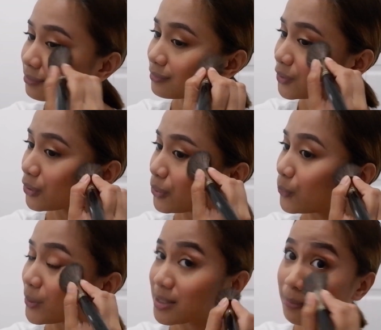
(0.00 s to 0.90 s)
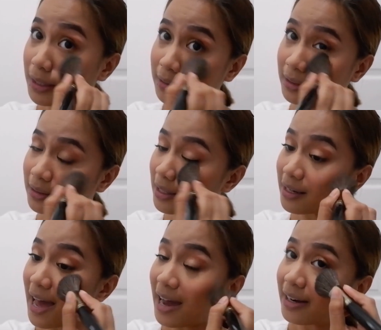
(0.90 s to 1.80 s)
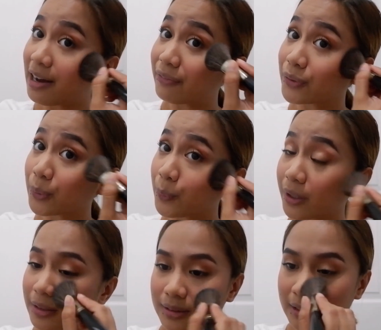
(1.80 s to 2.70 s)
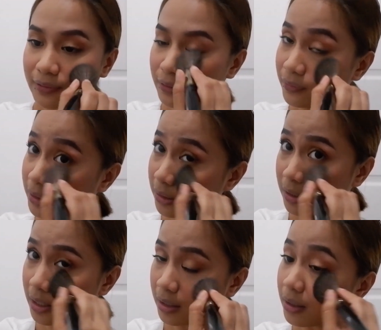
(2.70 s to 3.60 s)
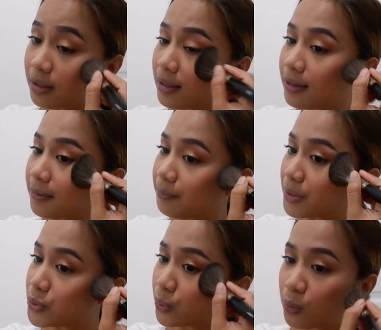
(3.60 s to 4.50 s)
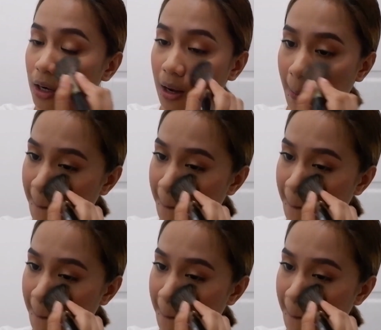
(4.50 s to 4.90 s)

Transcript: You can always blend it and add afterwards if you feel na medyo kulang.